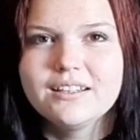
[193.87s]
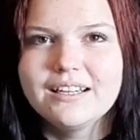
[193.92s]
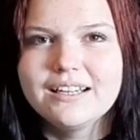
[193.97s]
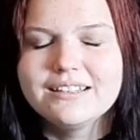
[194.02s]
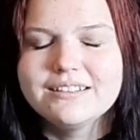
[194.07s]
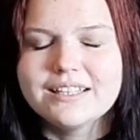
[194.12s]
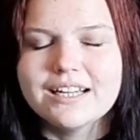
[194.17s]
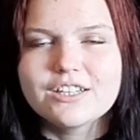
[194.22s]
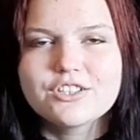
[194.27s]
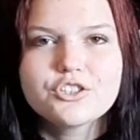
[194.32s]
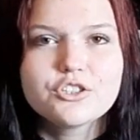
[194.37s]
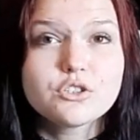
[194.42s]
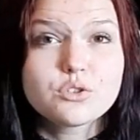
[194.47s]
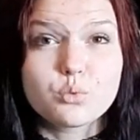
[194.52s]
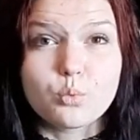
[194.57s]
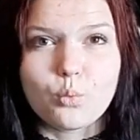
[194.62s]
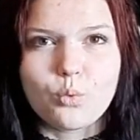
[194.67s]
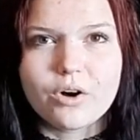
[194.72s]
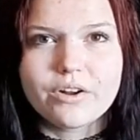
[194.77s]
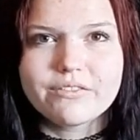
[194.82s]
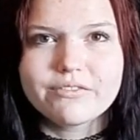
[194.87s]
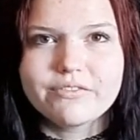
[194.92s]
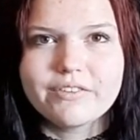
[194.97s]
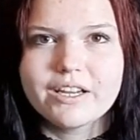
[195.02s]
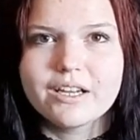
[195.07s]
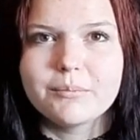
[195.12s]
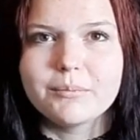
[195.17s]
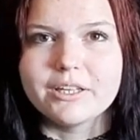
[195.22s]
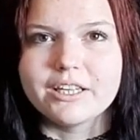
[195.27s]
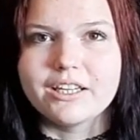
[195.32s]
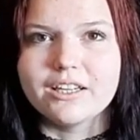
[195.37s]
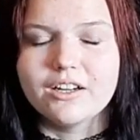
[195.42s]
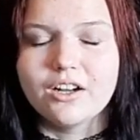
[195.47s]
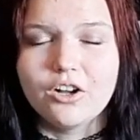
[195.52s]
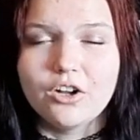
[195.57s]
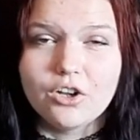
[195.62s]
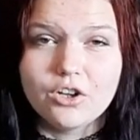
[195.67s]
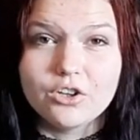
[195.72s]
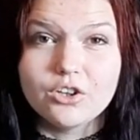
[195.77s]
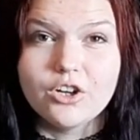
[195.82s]
And that's just one family
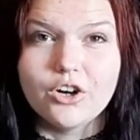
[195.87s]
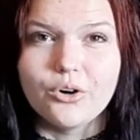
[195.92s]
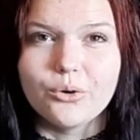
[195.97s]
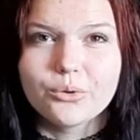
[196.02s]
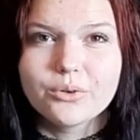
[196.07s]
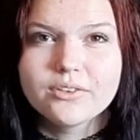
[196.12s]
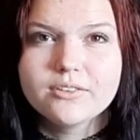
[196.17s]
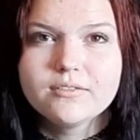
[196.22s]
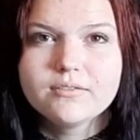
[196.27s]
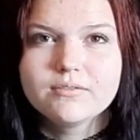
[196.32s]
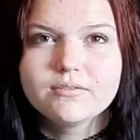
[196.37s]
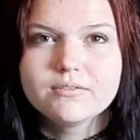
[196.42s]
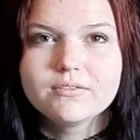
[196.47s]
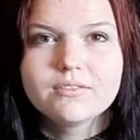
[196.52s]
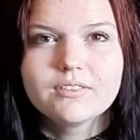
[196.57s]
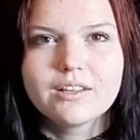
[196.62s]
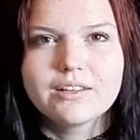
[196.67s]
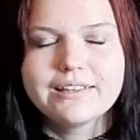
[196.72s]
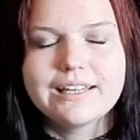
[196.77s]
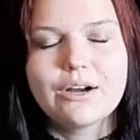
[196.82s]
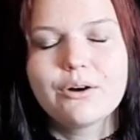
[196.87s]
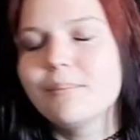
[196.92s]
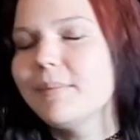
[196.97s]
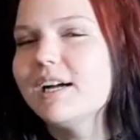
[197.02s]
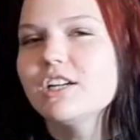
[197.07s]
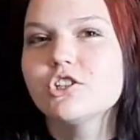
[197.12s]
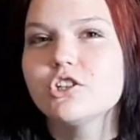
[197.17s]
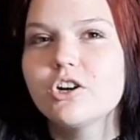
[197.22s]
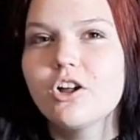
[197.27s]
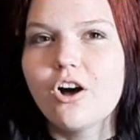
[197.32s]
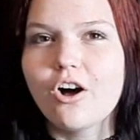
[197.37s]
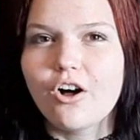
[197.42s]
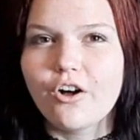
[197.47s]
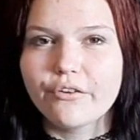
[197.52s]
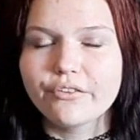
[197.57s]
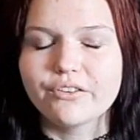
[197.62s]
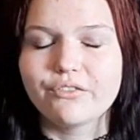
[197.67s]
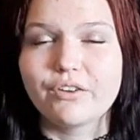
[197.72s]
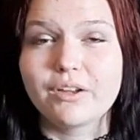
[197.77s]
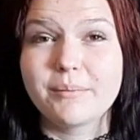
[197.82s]
alone. Now imagine all
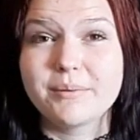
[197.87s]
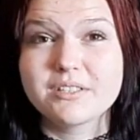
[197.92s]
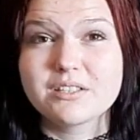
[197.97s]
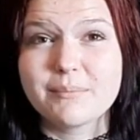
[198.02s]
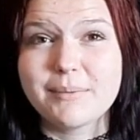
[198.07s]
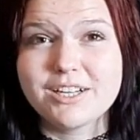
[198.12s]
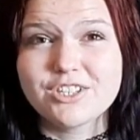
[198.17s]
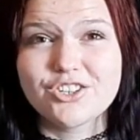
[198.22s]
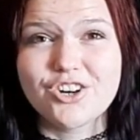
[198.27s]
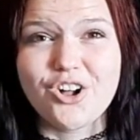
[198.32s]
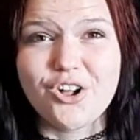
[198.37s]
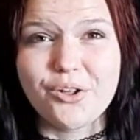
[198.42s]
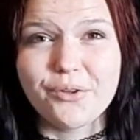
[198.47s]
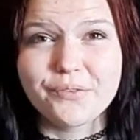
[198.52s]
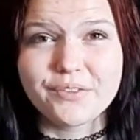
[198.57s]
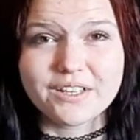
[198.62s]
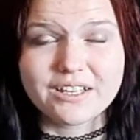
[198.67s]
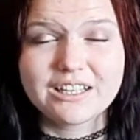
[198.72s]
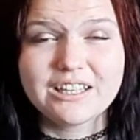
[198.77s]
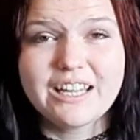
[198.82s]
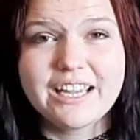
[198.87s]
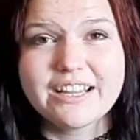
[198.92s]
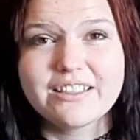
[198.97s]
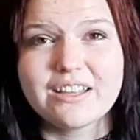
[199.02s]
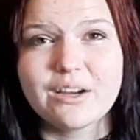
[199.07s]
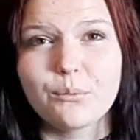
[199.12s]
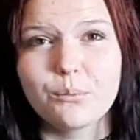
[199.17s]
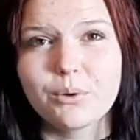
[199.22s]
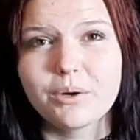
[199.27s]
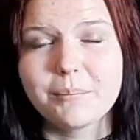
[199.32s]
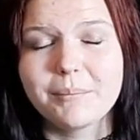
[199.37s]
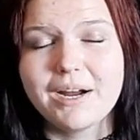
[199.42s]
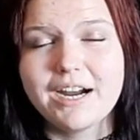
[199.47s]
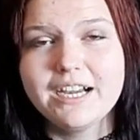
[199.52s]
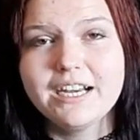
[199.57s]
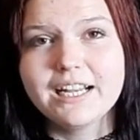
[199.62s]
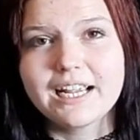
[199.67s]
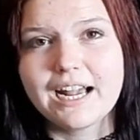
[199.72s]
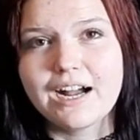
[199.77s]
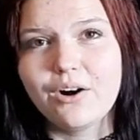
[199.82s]
of the families. Imagine all of the clay that we're
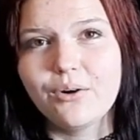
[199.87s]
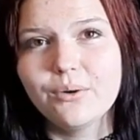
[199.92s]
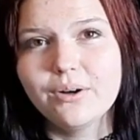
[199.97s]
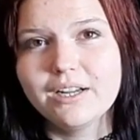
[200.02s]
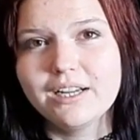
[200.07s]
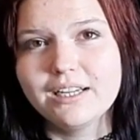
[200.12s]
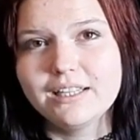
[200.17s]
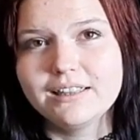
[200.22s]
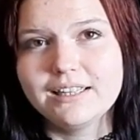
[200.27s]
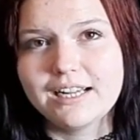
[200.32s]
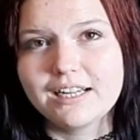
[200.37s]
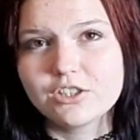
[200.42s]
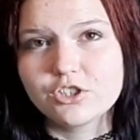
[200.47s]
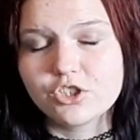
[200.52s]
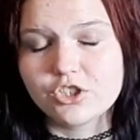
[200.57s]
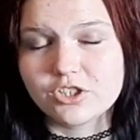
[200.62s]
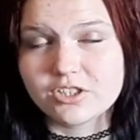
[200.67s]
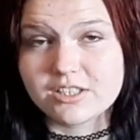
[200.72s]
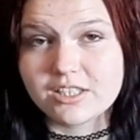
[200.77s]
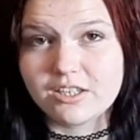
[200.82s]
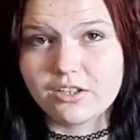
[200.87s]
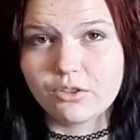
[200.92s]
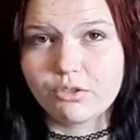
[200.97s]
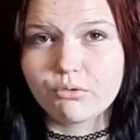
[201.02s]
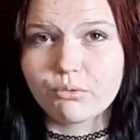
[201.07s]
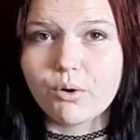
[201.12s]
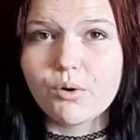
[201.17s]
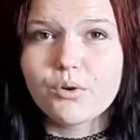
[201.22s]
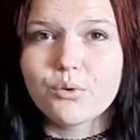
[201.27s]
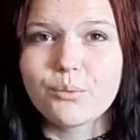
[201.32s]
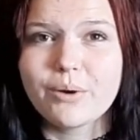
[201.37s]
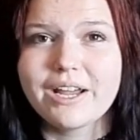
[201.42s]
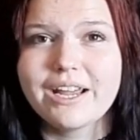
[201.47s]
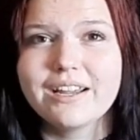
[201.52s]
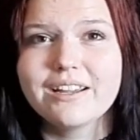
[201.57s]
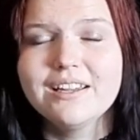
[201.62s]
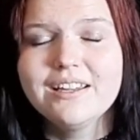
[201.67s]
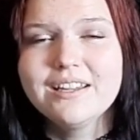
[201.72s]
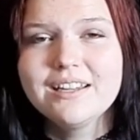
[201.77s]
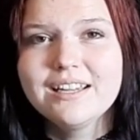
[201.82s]
mining out, and that's just getting thrown
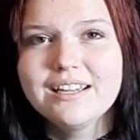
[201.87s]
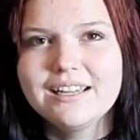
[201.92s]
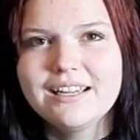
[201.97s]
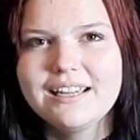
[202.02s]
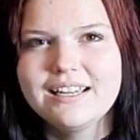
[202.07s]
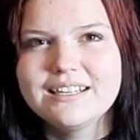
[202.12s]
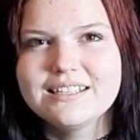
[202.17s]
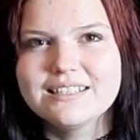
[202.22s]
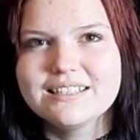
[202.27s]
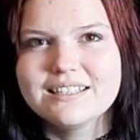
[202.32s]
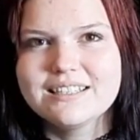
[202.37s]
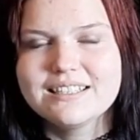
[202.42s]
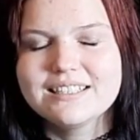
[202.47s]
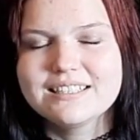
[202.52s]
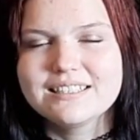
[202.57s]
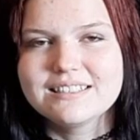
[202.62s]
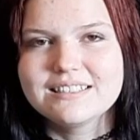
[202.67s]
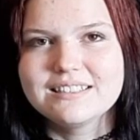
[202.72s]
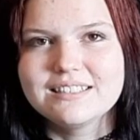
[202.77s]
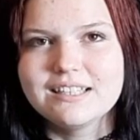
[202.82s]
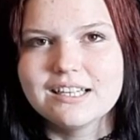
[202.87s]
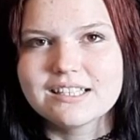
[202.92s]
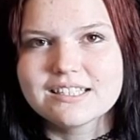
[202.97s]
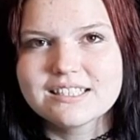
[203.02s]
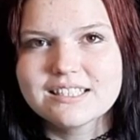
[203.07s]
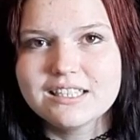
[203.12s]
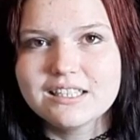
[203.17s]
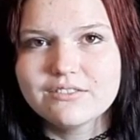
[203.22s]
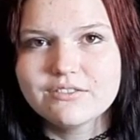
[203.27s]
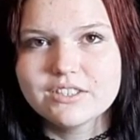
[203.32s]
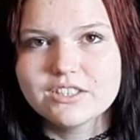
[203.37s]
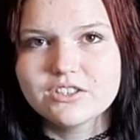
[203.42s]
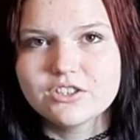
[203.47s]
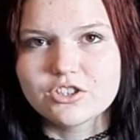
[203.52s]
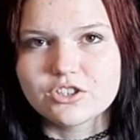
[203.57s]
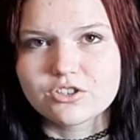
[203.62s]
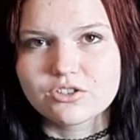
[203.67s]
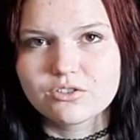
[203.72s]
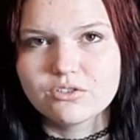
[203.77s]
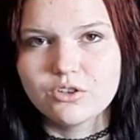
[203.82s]
away, and it doesn't even
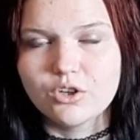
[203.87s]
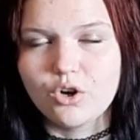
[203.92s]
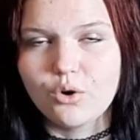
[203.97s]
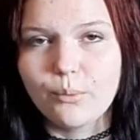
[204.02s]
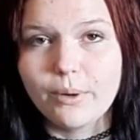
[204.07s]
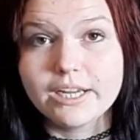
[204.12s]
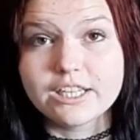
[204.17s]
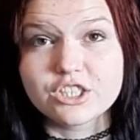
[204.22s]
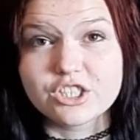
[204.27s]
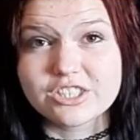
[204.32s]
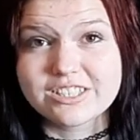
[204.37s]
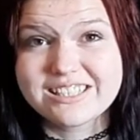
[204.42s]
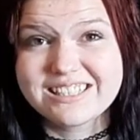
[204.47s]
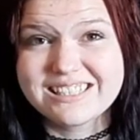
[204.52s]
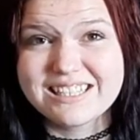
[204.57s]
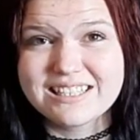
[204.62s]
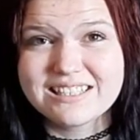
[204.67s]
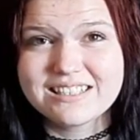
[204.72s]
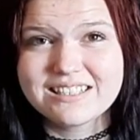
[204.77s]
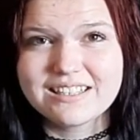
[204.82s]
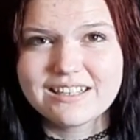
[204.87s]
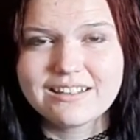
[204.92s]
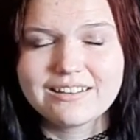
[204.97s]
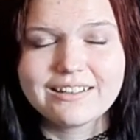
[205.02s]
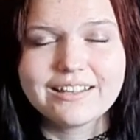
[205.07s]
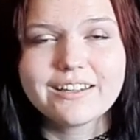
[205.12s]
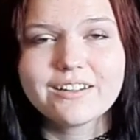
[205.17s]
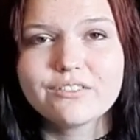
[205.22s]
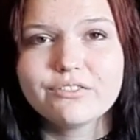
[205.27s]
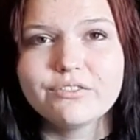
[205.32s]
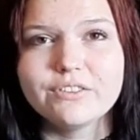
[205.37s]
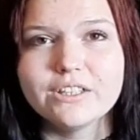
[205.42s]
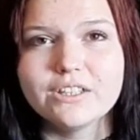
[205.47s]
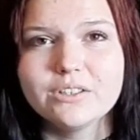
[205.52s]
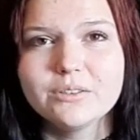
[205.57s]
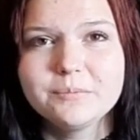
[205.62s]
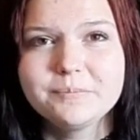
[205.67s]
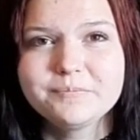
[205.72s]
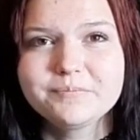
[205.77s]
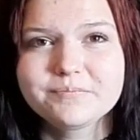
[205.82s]
just go away. It just sits in a
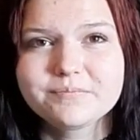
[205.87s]
landfill.